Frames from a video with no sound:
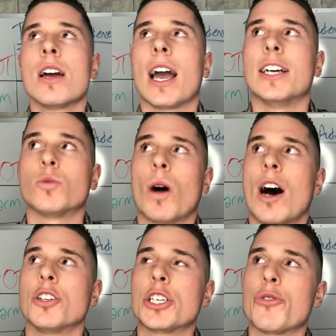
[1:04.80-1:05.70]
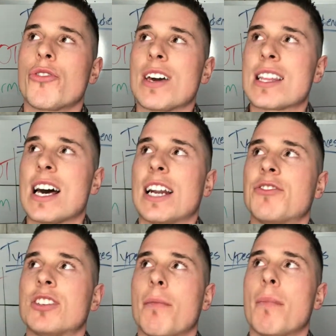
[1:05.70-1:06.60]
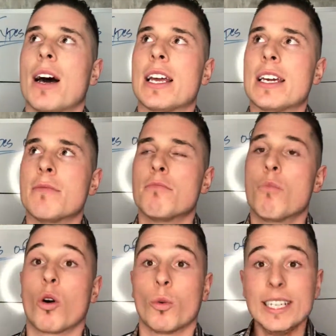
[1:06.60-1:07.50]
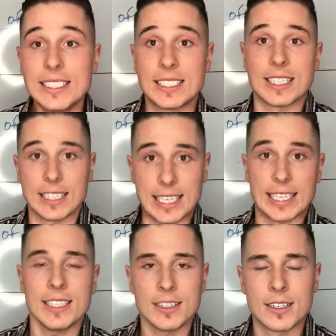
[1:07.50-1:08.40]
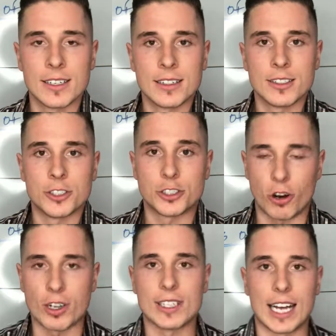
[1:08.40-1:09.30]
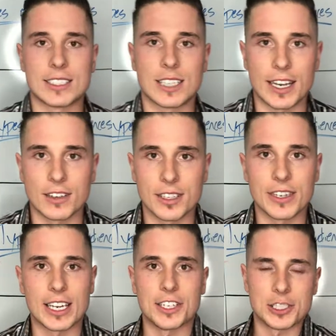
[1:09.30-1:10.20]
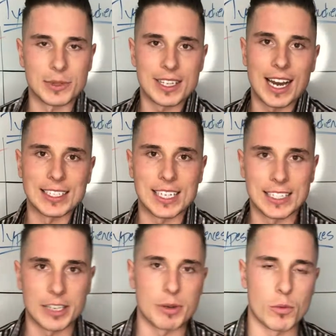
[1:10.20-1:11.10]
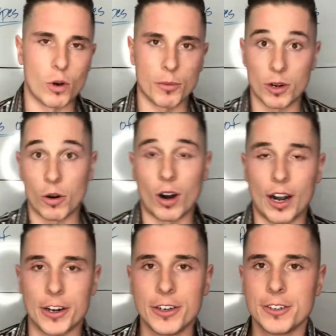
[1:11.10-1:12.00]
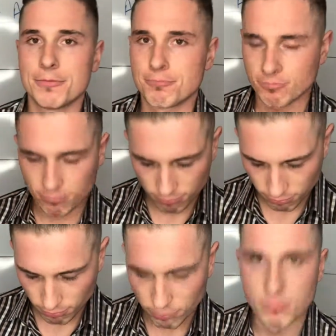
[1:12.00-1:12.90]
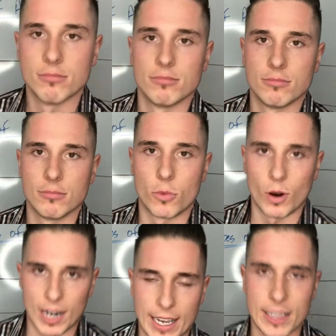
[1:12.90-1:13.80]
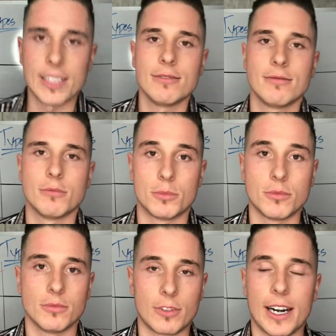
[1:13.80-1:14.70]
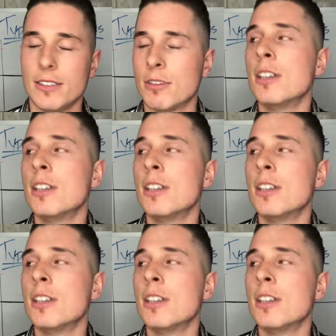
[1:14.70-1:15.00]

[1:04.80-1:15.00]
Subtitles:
As well, do you think that if somebody more recently started that cycle of engaging with content, they'd be warmer or hotter? More likely, right?